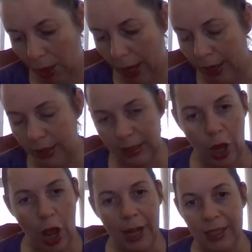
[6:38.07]
and a
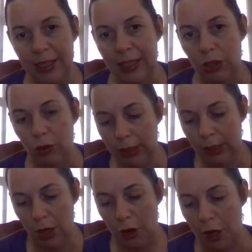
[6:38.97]
slight
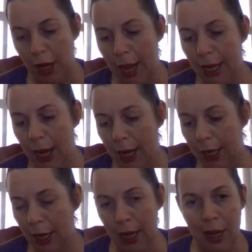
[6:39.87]
citrus note.
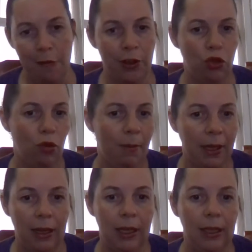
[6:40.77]
Again, another
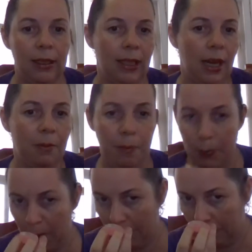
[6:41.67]
tropically scent,
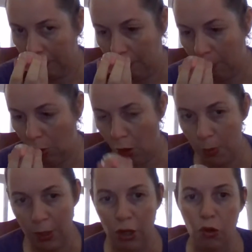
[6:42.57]
but
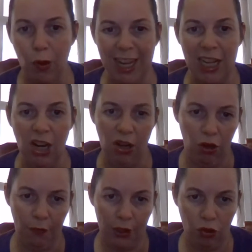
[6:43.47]
on the green note
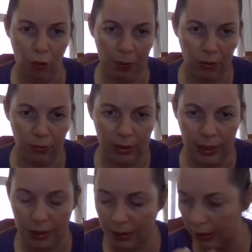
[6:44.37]
of the tropical
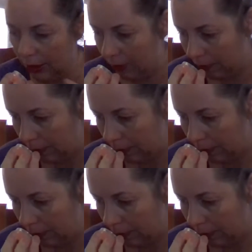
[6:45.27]
scents.